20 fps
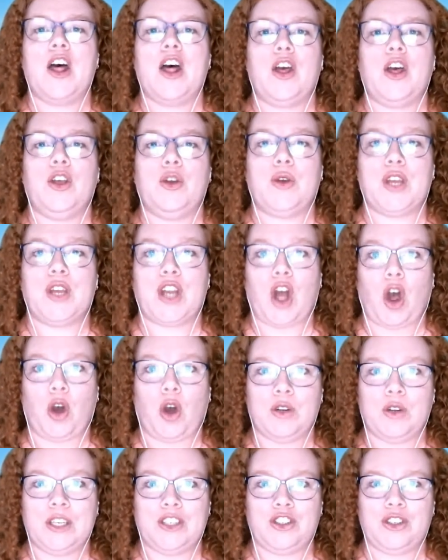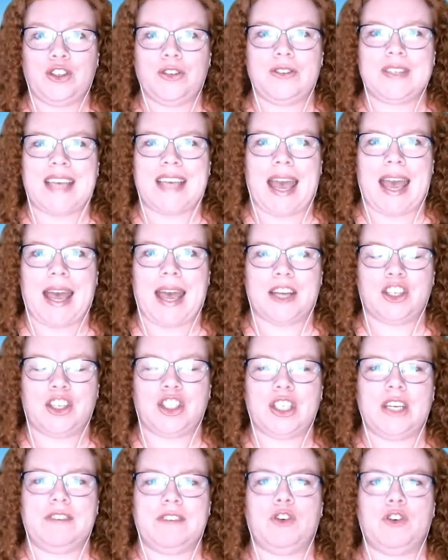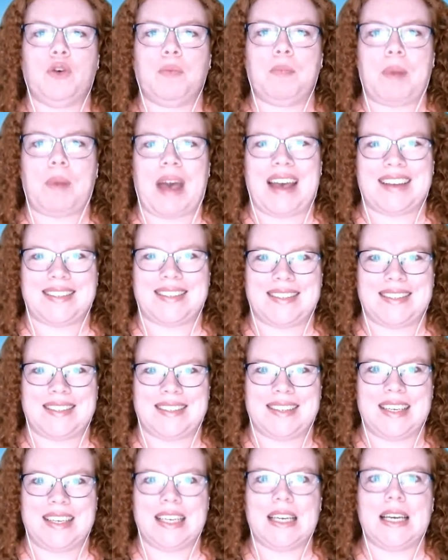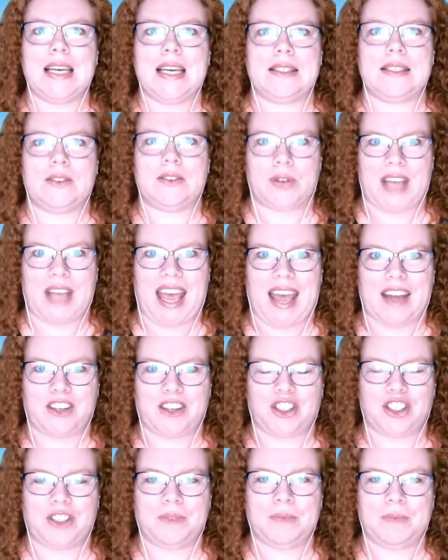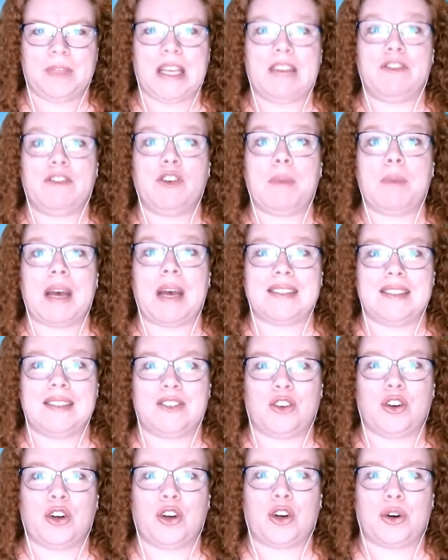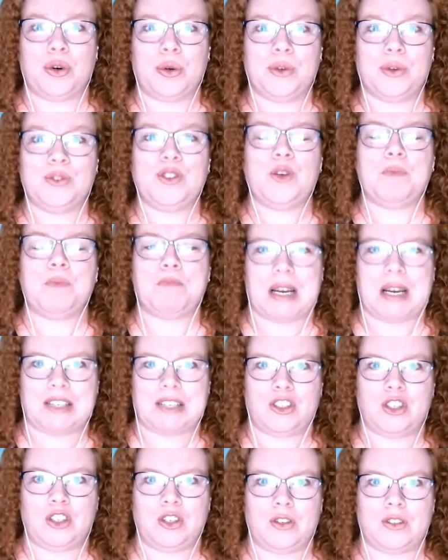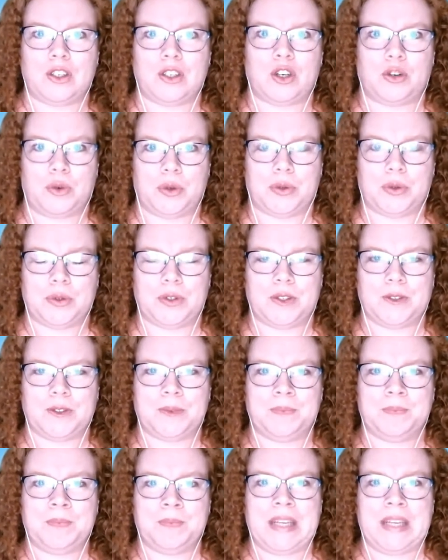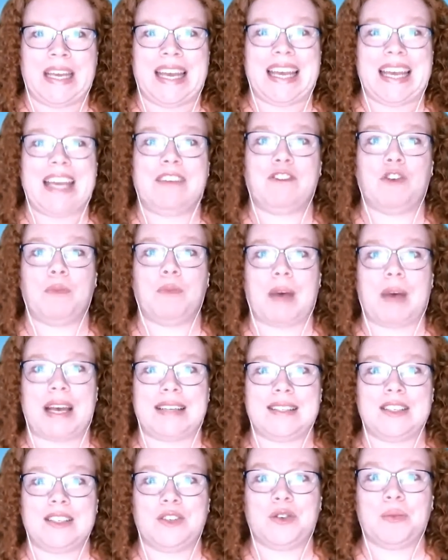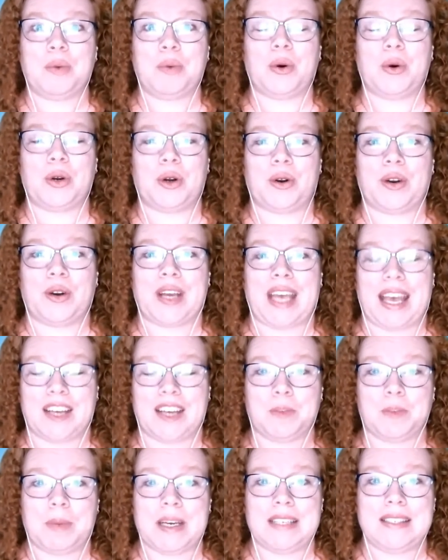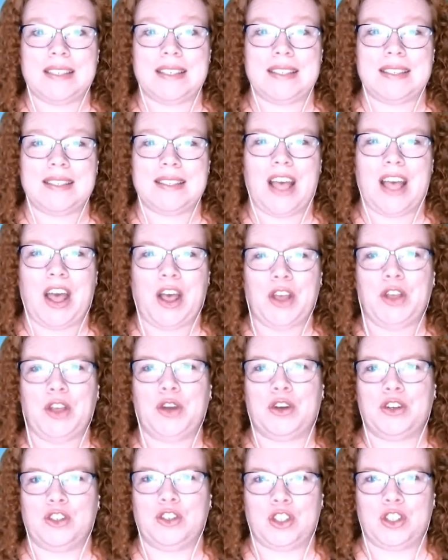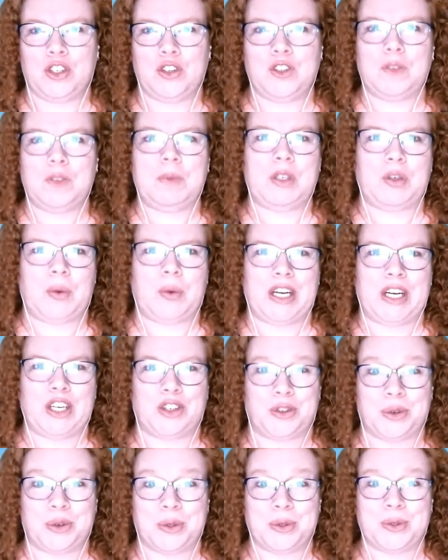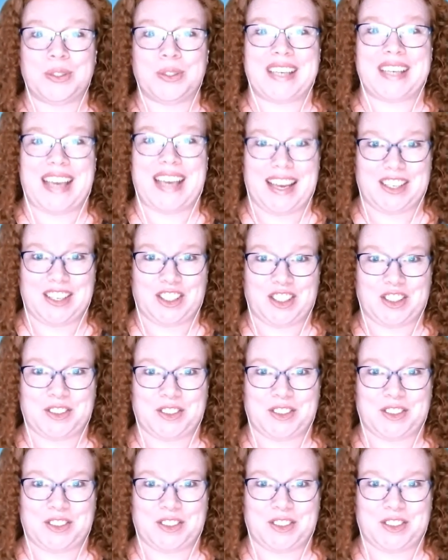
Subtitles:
You can only choose cash if your BAS is on cash. If your BAS is on accruals, you must use accruals. If your BAS is reported on a cash basis, you can choose between accruals and cash.